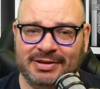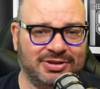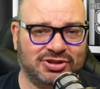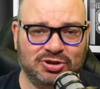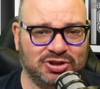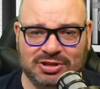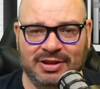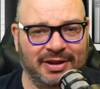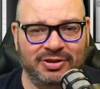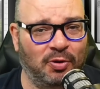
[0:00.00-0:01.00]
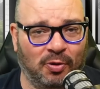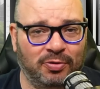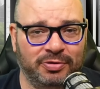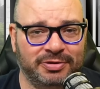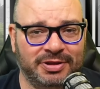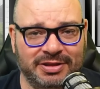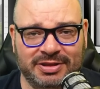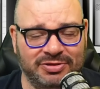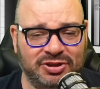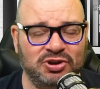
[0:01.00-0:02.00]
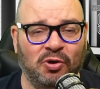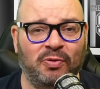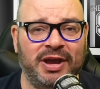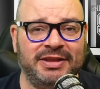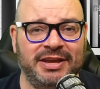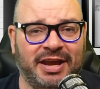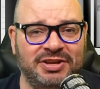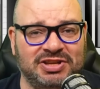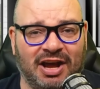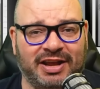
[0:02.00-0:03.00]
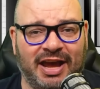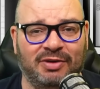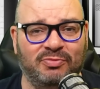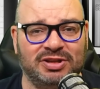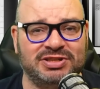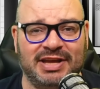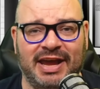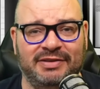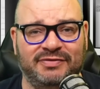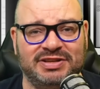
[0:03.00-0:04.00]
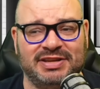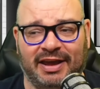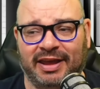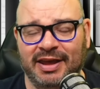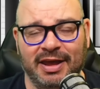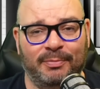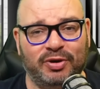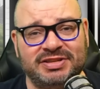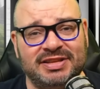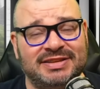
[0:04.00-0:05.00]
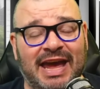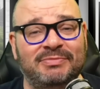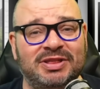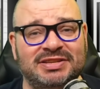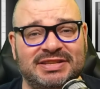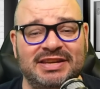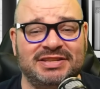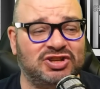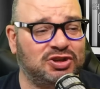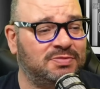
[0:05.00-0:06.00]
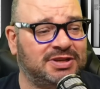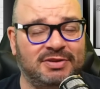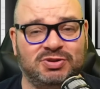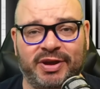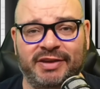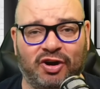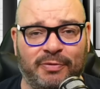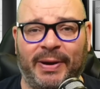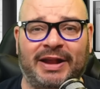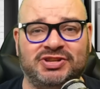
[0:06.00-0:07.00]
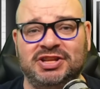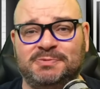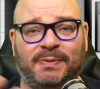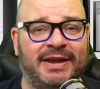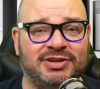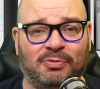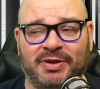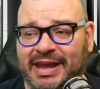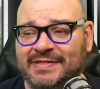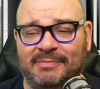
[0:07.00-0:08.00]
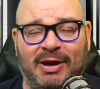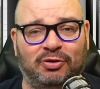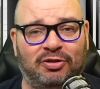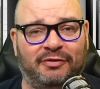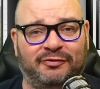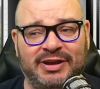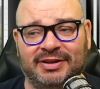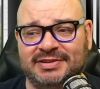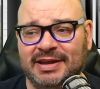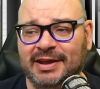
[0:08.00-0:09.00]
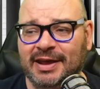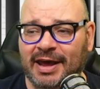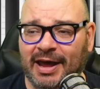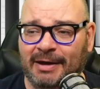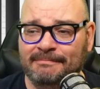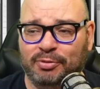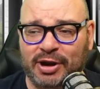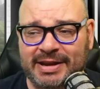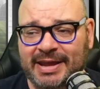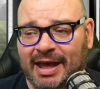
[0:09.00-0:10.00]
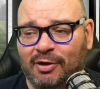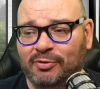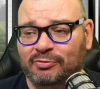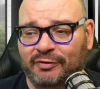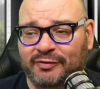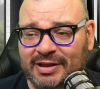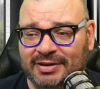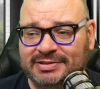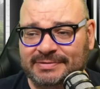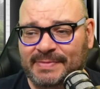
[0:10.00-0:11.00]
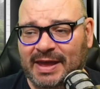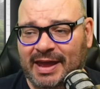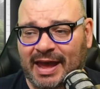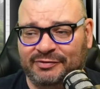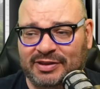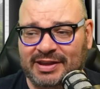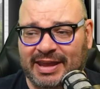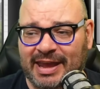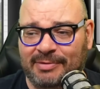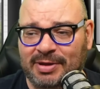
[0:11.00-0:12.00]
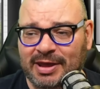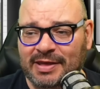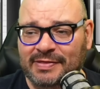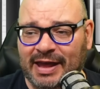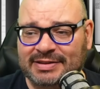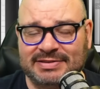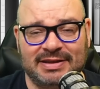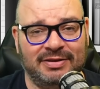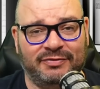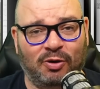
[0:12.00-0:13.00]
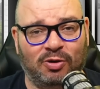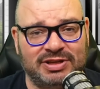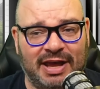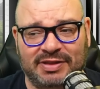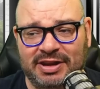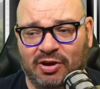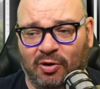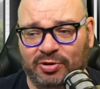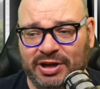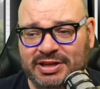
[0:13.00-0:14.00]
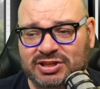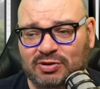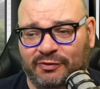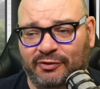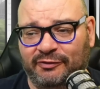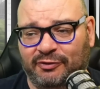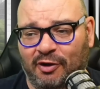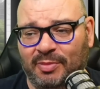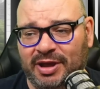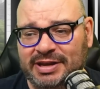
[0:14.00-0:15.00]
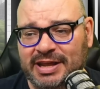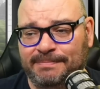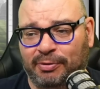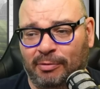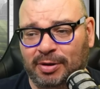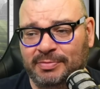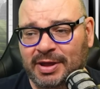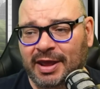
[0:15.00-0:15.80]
just no. There's no way that you can start Callum Wilson ahead of Isak. But it's the time of the season sometimes where you've got to patch these players up and get them out on the field. But Eddie Howe revealed after the game that, of course, Anthony Gordon is suffering from a knee problem.